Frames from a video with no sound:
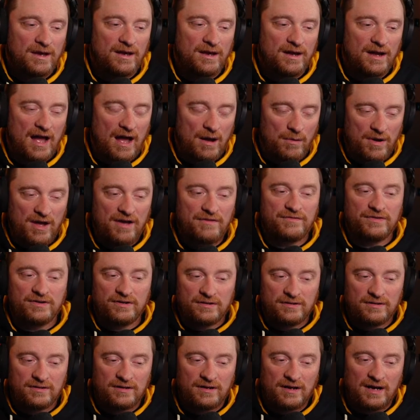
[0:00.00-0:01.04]

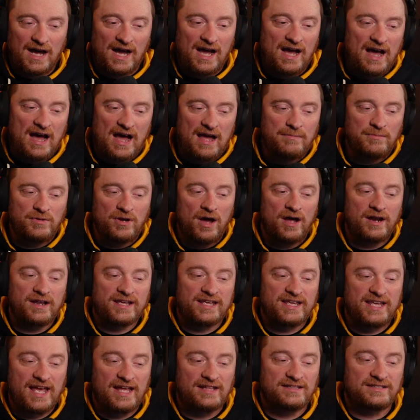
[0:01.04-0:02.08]
However, I'm not
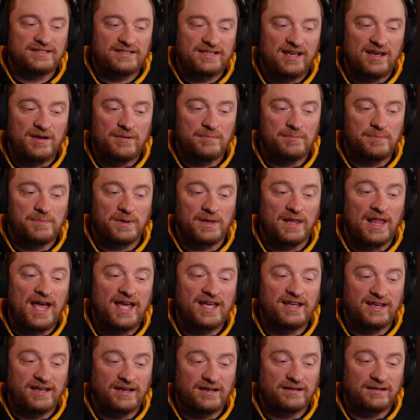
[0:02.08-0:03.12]
against him
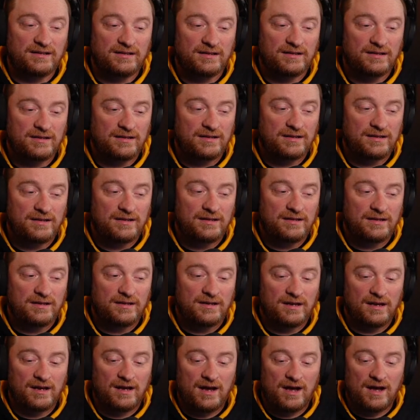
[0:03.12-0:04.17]
playing.
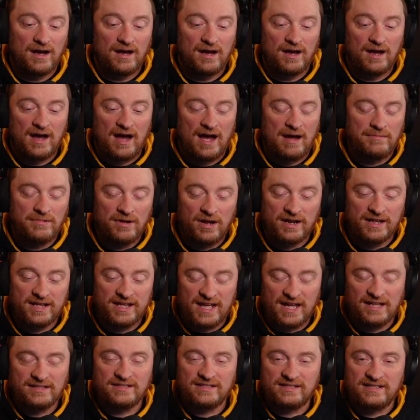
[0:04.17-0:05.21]
I'm not
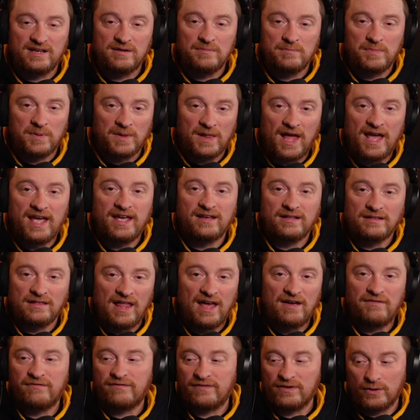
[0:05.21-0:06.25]
against him playing
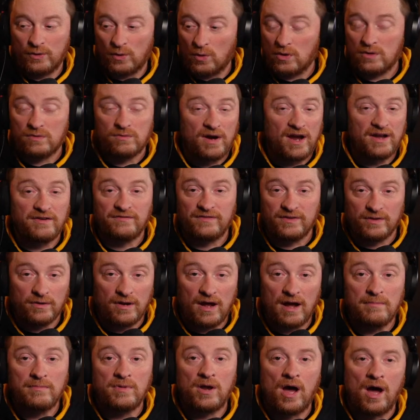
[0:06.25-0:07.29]
left field or right field.
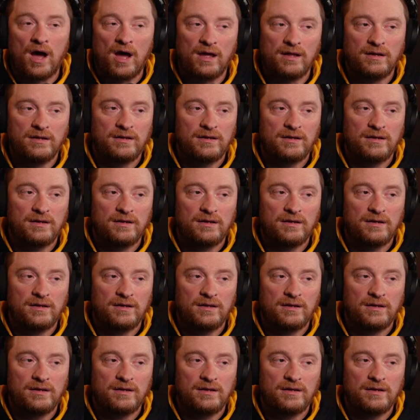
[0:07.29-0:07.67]
I'm not.